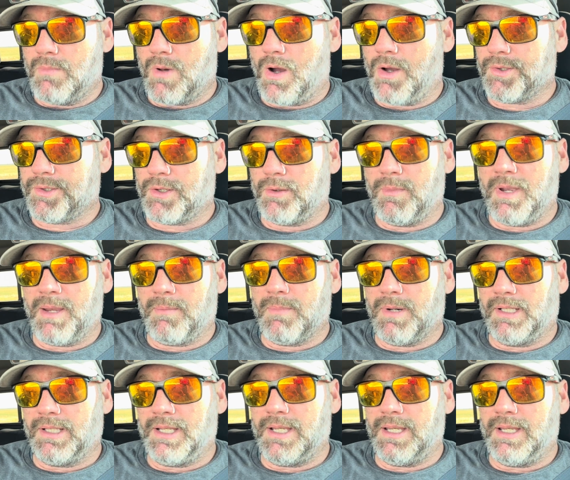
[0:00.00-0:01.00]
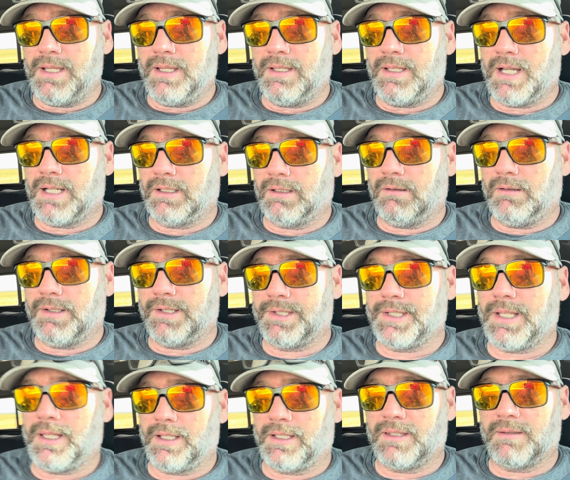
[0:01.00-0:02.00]
also make money not only
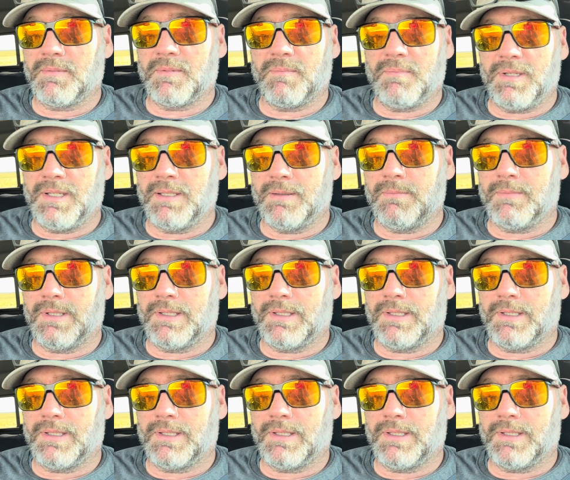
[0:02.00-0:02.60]
selling them a bin,